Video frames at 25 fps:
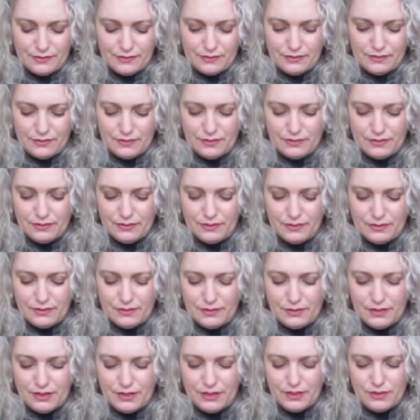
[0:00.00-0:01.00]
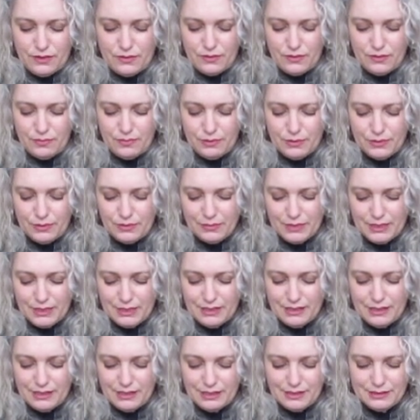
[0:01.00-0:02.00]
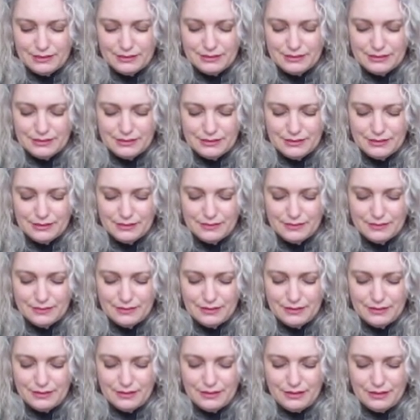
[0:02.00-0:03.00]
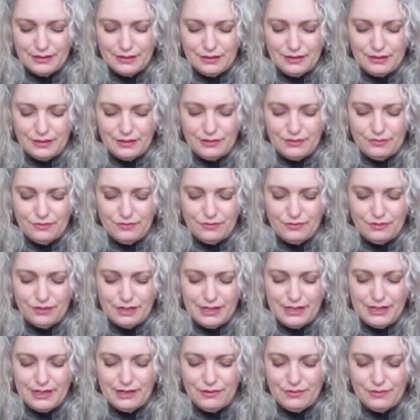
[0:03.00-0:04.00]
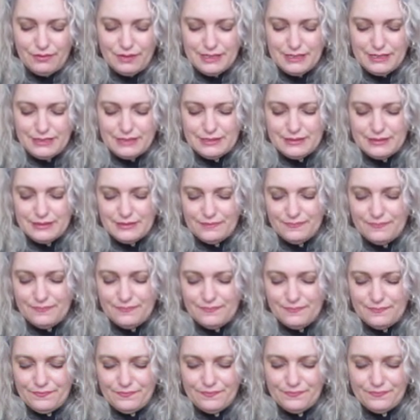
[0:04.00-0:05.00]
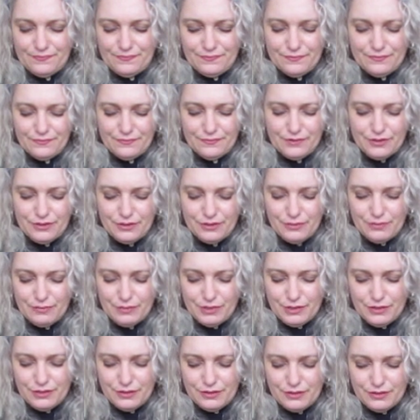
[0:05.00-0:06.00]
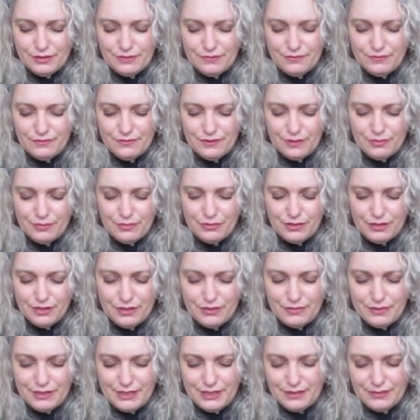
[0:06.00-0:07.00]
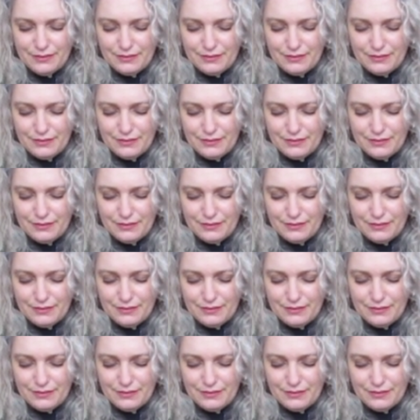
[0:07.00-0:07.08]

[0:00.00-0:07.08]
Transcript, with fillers: call upon my guides for Aries for the month of February.